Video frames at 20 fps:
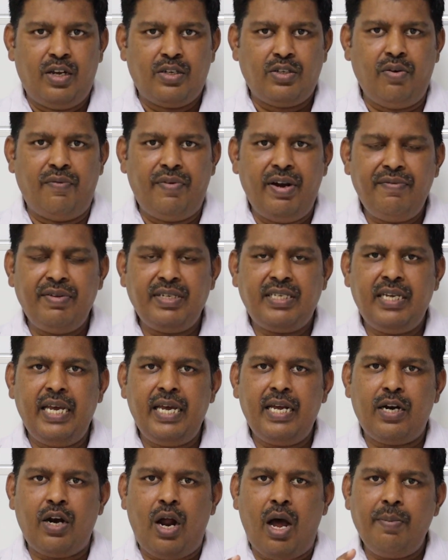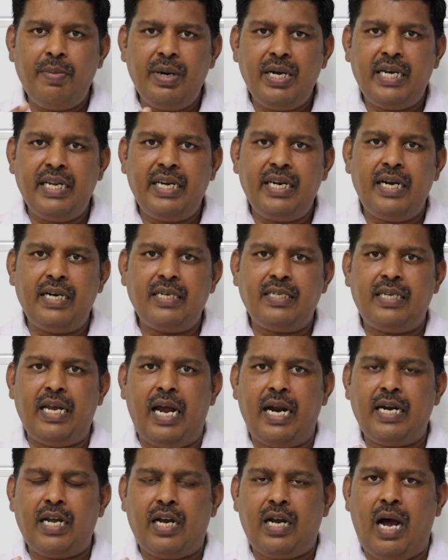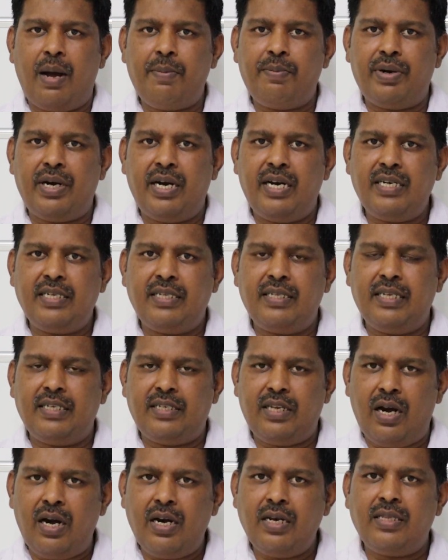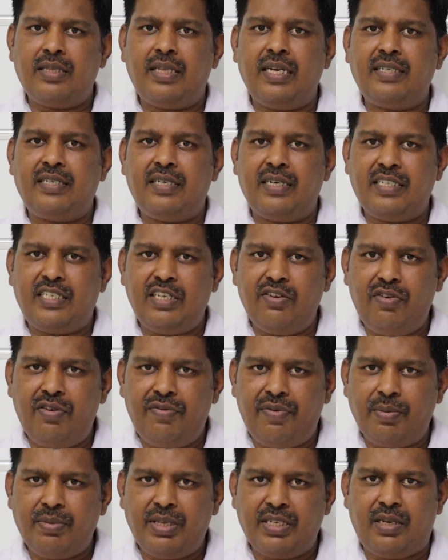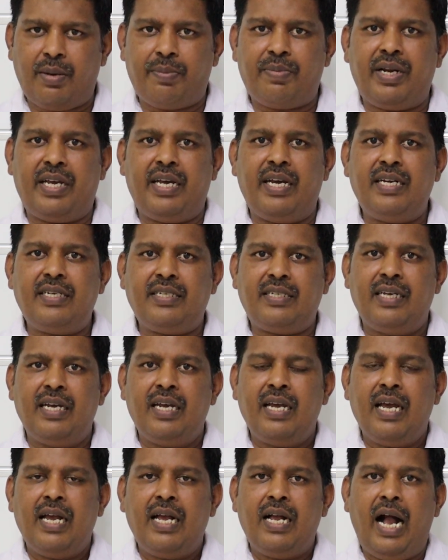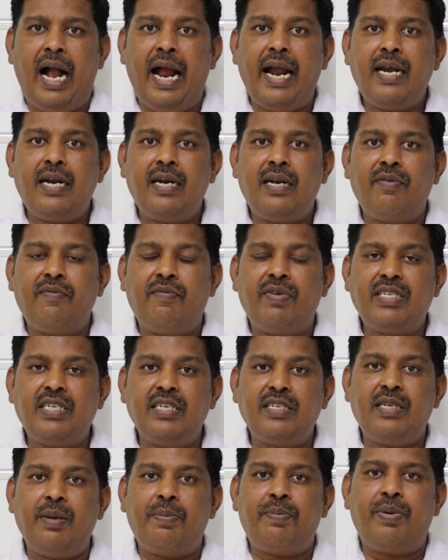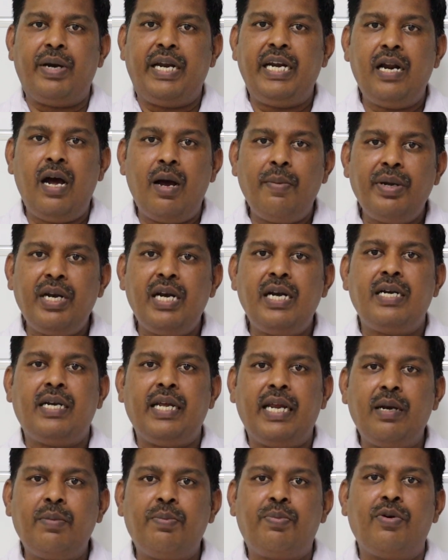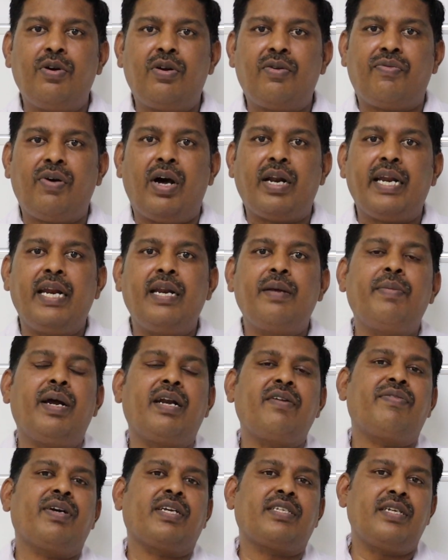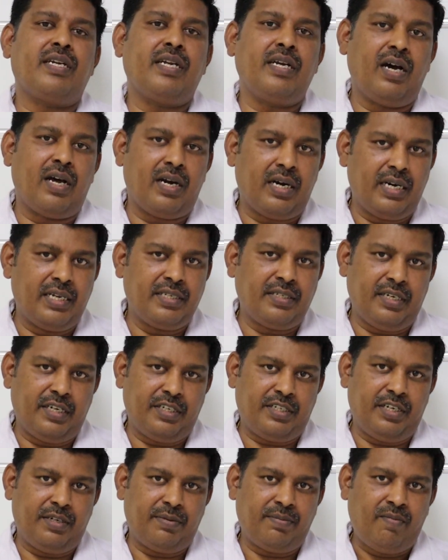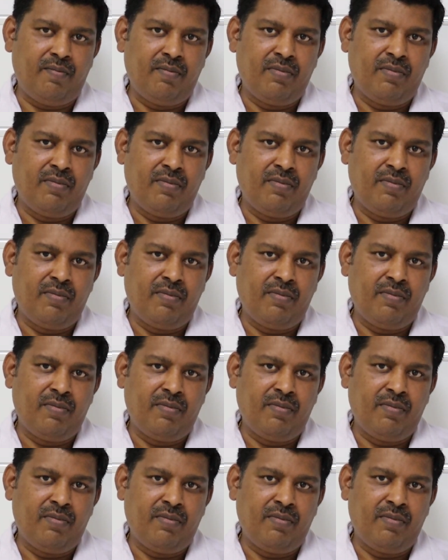So when we say raw materials and components, these are all the things received from the suppliers and which is the predominant input for any manufacturing organization.